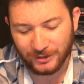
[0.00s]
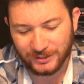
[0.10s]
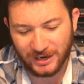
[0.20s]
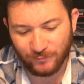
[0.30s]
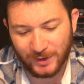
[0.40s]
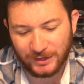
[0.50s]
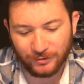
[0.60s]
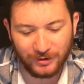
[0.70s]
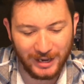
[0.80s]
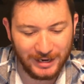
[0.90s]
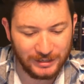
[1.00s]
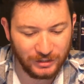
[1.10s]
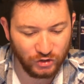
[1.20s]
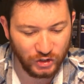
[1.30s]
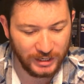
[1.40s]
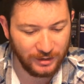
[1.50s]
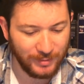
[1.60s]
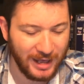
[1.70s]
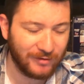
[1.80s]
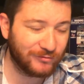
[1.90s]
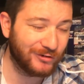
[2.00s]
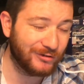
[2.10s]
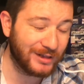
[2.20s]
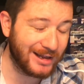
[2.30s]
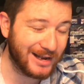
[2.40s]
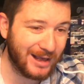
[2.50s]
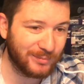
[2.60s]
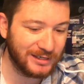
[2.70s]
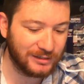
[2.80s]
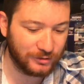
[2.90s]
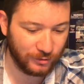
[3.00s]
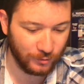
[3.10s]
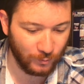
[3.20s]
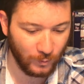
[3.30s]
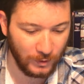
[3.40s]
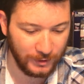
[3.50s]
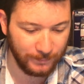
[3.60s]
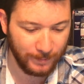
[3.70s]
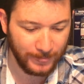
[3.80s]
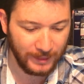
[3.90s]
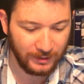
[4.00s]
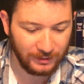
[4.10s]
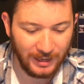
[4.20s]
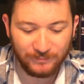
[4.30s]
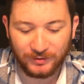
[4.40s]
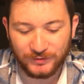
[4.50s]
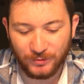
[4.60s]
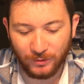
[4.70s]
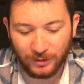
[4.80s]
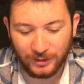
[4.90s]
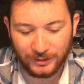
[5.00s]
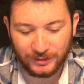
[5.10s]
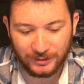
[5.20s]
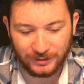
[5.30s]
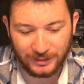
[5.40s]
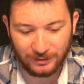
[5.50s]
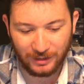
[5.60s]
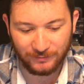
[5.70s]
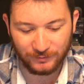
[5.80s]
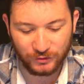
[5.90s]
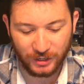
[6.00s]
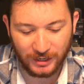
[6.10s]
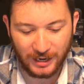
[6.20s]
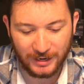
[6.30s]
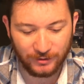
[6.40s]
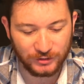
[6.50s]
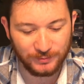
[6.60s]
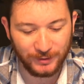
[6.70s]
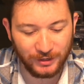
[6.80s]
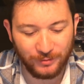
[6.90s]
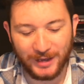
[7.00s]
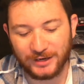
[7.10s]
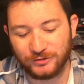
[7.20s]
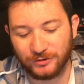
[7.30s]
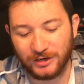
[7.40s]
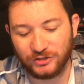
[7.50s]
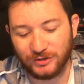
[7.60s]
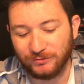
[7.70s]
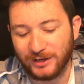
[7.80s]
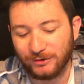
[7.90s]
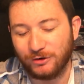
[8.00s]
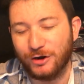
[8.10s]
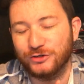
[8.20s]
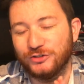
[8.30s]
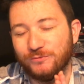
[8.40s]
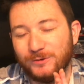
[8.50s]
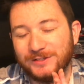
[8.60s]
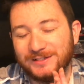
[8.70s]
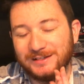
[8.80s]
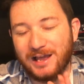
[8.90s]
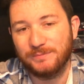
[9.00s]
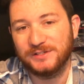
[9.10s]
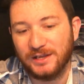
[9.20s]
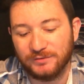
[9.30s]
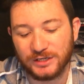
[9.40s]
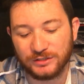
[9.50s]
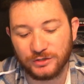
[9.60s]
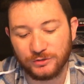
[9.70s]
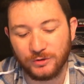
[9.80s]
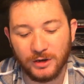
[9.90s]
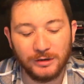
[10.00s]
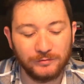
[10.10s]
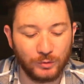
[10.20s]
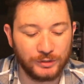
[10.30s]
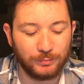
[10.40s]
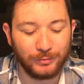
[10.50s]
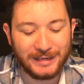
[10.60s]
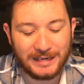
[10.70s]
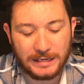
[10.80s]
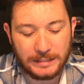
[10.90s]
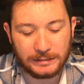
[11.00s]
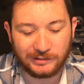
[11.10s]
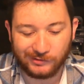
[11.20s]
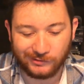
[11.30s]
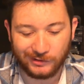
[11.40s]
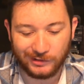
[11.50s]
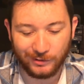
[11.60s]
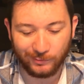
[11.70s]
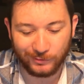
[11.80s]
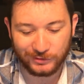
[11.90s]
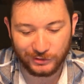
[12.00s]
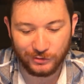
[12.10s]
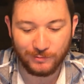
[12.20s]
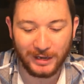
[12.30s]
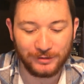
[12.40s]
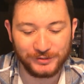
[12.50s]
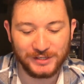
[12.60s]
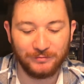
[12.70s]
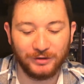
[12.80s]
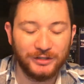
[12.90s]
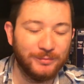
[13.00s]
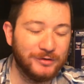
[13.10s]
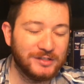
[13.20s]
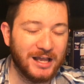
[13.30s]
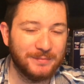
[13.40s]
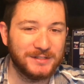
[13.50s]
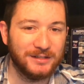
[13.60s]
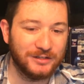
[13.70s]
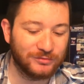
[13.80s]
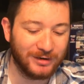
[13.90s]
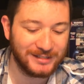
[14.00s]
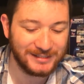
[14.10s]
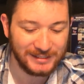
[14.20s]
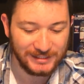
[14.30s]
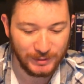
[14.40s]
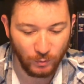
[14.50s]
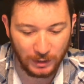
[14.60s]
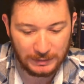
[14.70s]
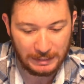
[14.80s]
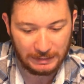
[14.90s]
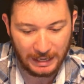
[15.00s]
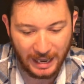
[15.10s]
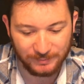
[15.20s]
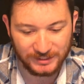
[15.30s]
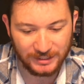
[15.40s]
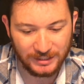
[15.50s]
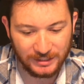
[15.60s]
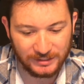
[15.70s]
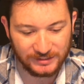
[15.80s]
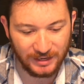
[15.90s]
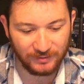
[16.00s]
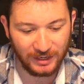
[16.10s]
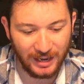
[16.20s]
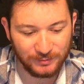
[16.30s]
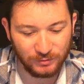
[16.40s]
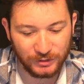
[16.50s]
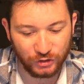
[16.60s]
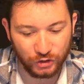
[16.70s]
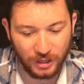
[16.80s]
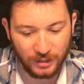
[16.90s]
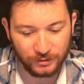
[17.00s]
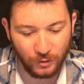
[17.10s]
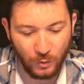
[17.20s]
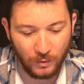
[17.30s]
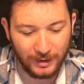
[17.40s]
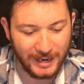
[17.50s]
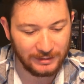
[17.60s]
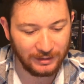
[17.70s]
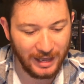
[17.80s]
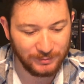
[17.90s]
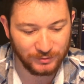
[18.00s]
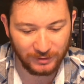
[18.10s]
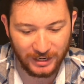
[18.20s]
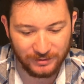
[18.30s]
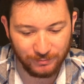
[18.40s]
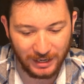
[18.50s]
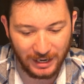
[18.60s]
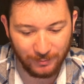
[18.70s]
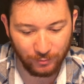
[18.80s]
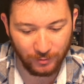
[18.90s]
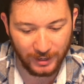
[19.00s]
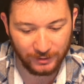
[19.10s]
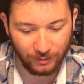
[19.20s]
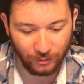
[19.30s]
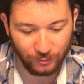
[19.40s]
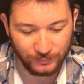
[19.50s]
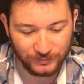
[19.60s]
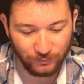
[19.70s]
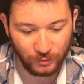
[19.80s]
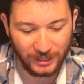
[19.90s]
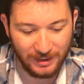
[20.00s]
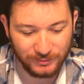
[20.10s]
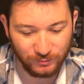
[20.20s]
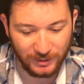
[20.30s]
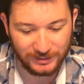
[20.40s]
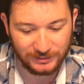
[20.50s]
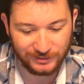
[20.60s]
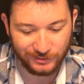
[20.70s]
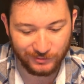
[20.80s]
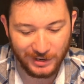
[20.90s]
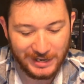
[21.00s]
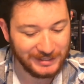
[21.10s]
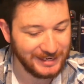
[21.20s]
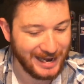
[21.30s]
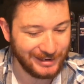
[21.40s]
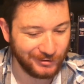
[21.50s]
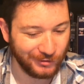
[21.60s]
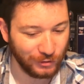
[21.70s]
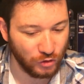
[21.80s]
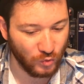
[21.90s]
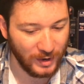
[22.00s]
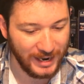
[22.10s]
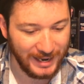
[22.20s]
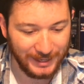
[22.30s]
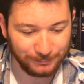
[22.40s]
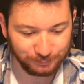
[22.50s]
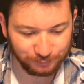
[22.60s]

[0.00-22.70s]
Dave Mater, and Jacob Hefner. That happened in turn 1. Lap 51, the 11 of Chuck Hires spun on the backstretch, and final caution was at lap 72 for debris in turn number 2. Michael Self led the most laps in this race, 61 laps. 7 laps went to Sean Corr, 8 laps were led by Brett Holmes, 4 laps went to Tanner Gray.